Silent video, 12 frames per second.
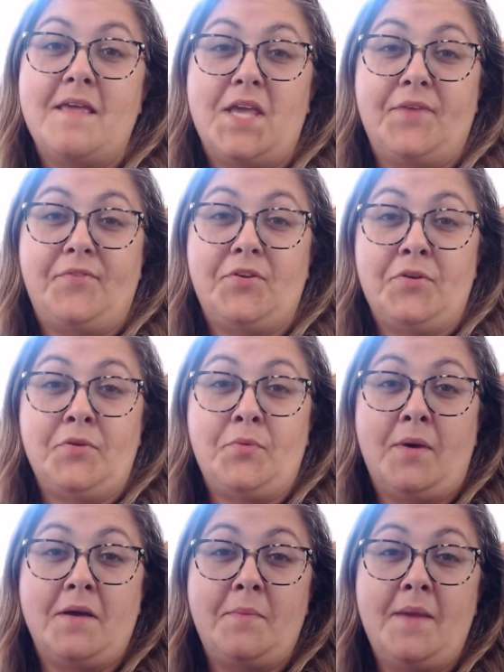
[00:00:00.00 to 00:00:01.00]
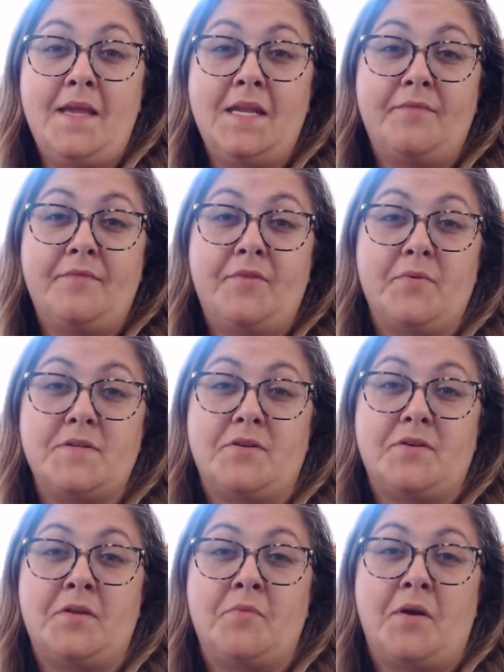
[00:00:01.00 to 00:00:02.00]
If you're new, welcome in. If you're
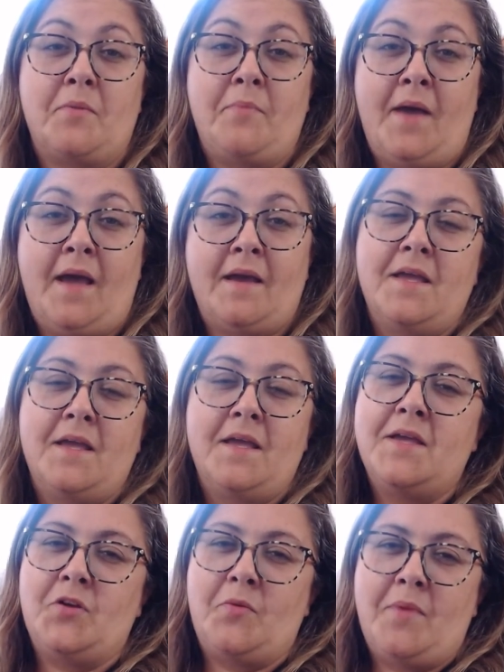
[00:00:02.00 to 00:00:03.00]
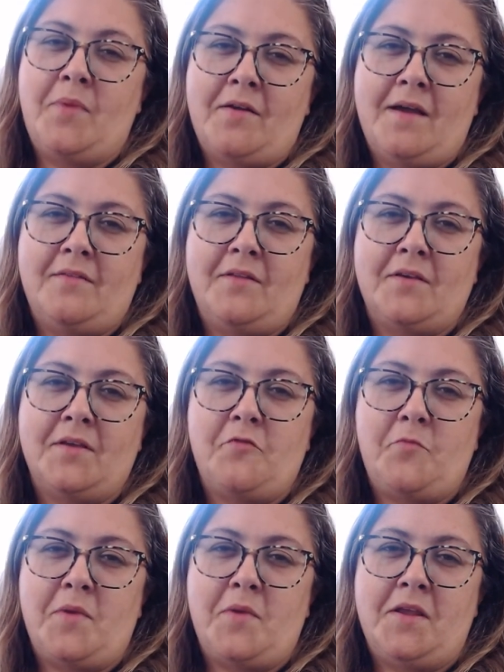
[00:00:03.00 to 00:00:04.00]
returning, welcome back. No matter how long
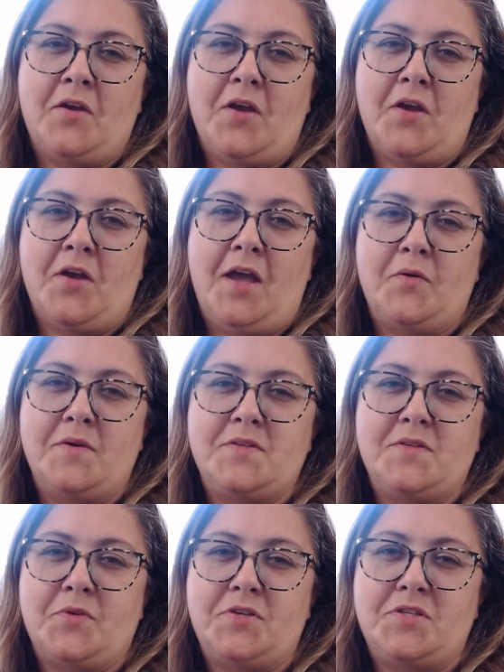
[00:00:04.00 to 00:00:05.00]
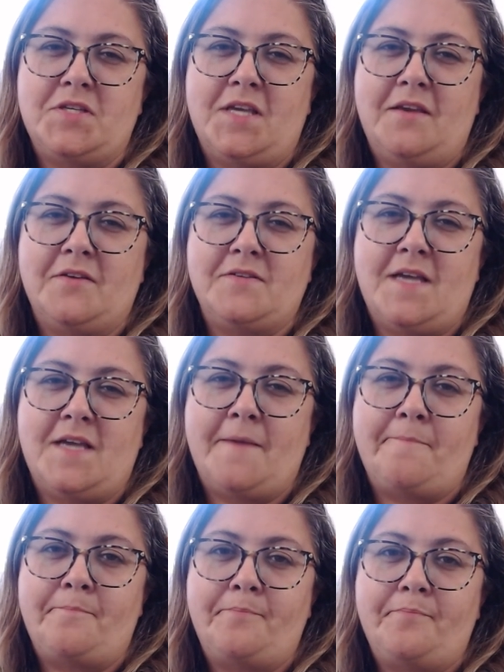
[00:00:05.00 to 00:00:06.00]
you've been here, I always appreciate your
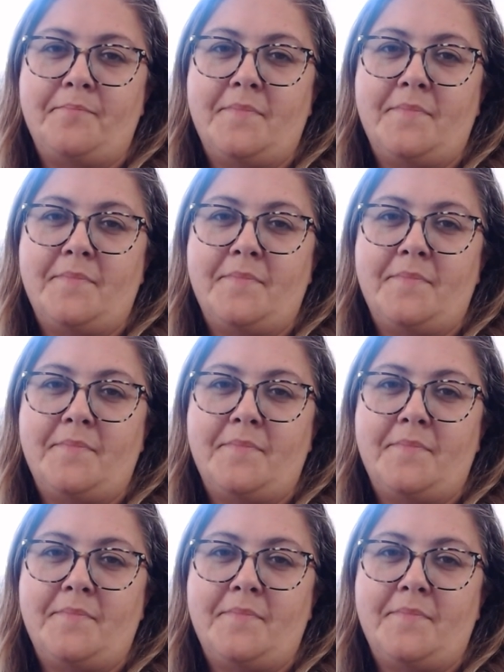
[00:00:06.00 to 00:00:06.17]
time.